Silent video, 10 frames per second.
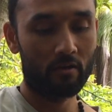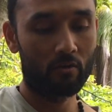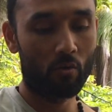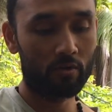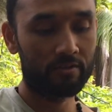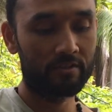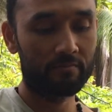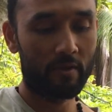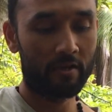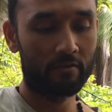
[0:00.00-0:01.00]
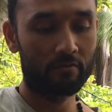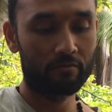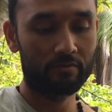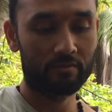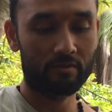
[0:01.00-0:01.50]
got these
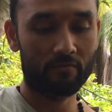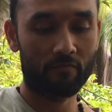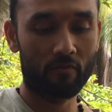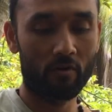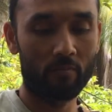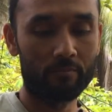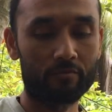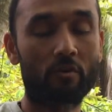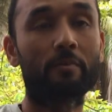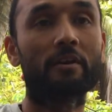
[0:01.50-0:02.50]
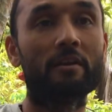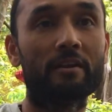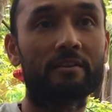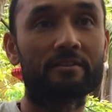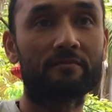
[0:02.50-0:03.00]
mangoes from Tropical
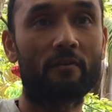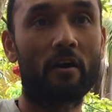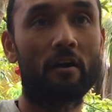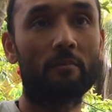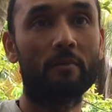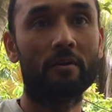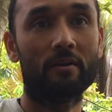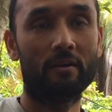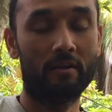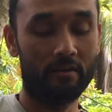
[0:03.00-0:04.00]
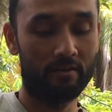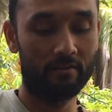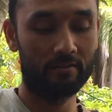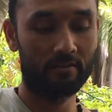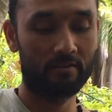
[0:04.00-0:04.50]
Acres Farm,
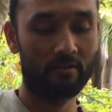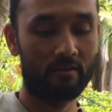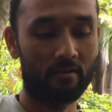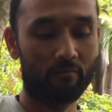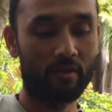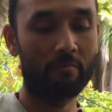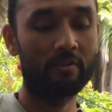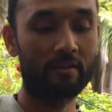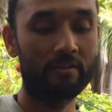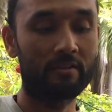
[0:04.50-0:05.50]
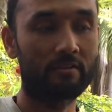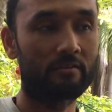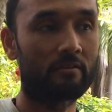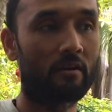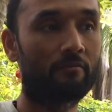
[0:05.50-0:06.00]
and we have been
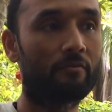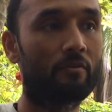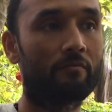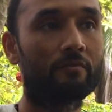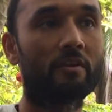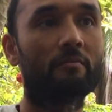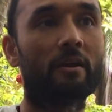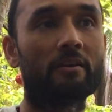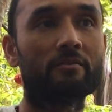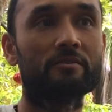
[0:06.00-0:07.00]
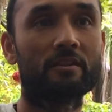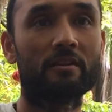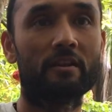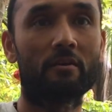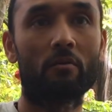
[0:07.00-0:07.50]
eating a few of their mangoes and
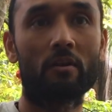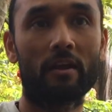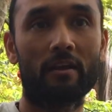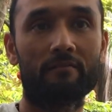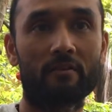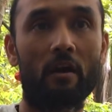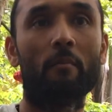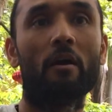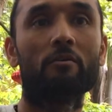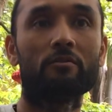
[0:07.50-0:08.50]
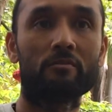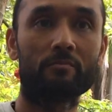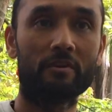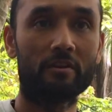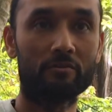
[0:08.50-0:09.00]
they all have come out
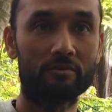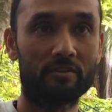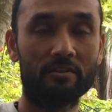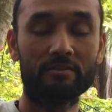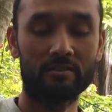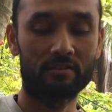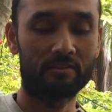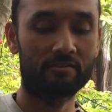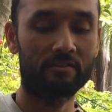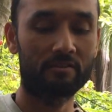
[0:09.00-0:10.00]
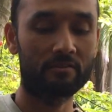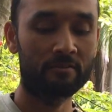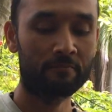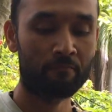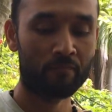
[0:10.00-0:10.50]
pretty good tasting this year
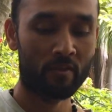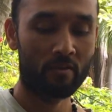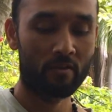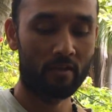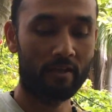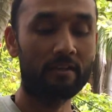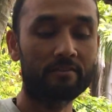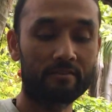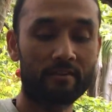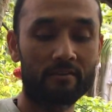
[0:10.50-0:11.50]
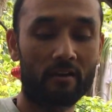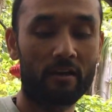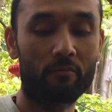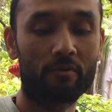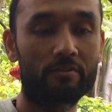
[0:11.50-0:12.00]
another thing I
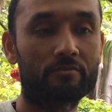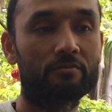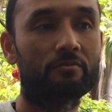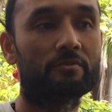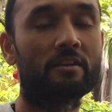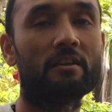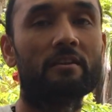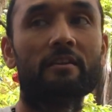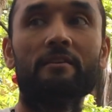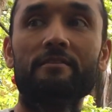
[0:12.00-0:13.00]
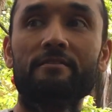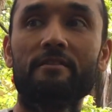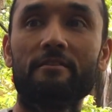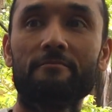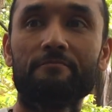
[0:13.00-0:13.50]
wanted to tell is
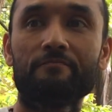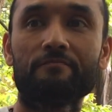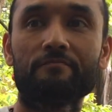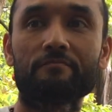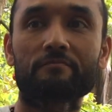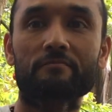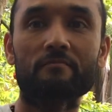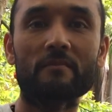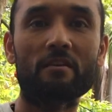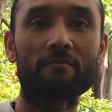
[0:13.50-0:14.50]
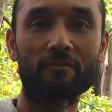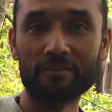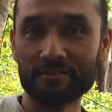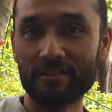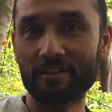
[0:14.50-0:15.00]

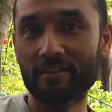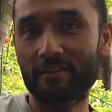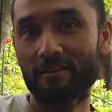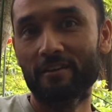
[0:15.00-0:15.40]
first thing